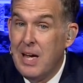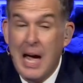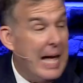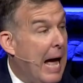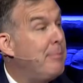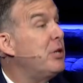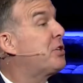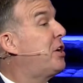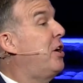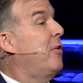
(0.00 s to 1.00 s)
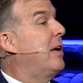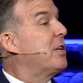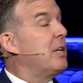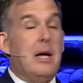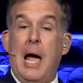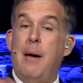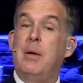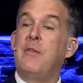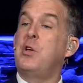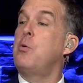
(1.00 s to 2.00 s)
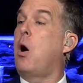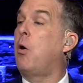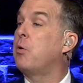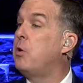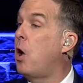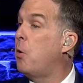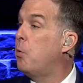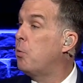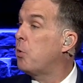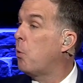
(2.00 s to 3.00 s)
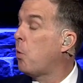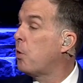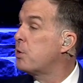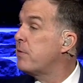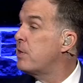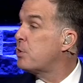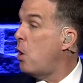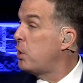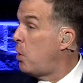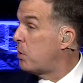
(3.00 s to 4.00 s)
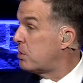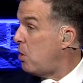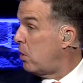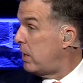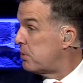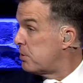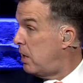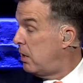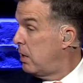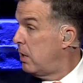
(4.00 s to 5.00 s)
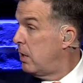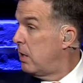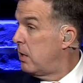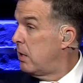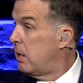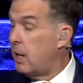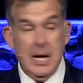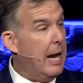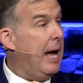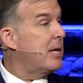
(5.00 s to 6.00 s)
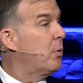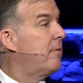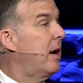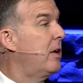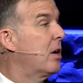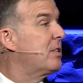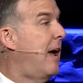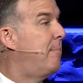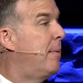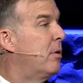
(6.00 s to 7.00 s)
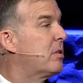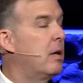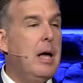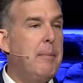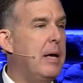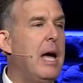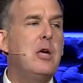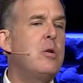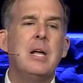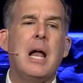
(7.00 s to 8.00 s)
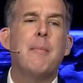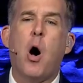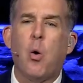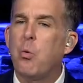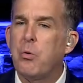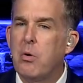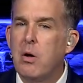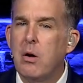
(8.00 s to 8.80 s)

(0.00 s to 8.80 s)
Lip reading: And I'm just curious, how many of you all know the words of this song? You know what the song is. Now, again, I asked one of our young staff members, and you can tell I'm old.